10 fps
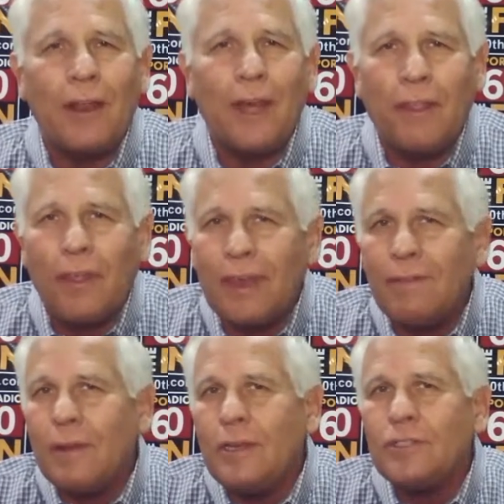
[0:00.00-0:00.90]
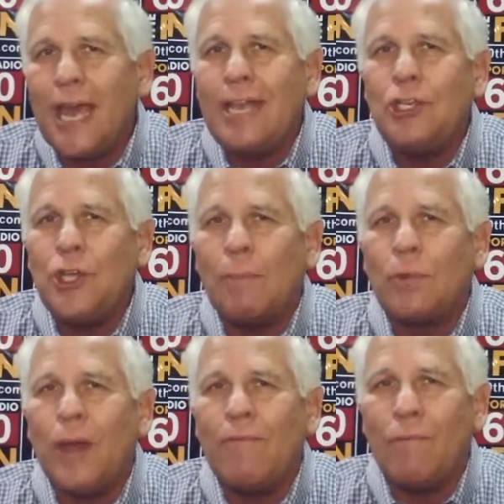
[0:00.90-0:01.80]
Now, the thing of it is, they jumped
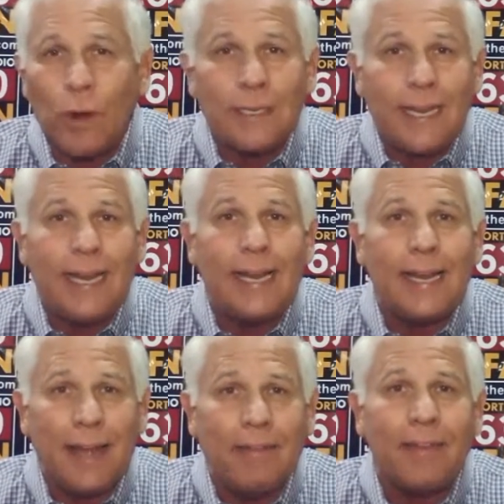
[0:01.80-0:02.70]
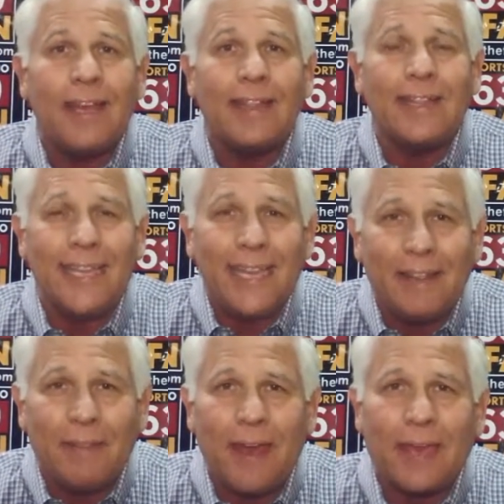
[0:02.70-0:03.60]
to a 14-0 lead
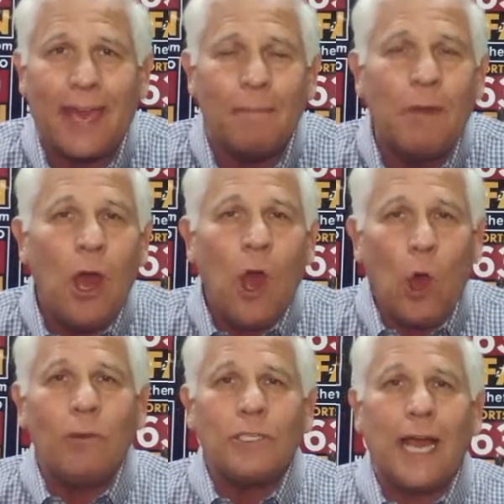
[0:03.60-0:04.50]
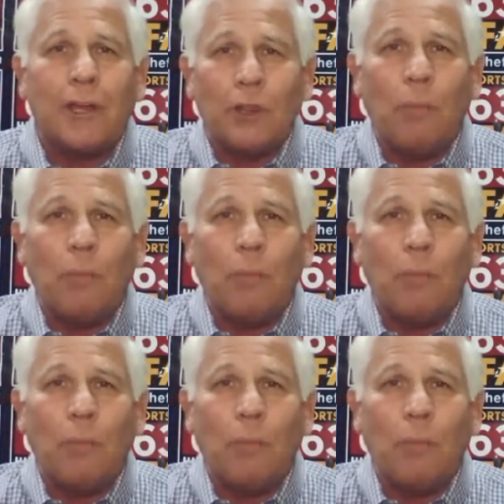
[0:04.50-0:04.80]
in that game, almost got to the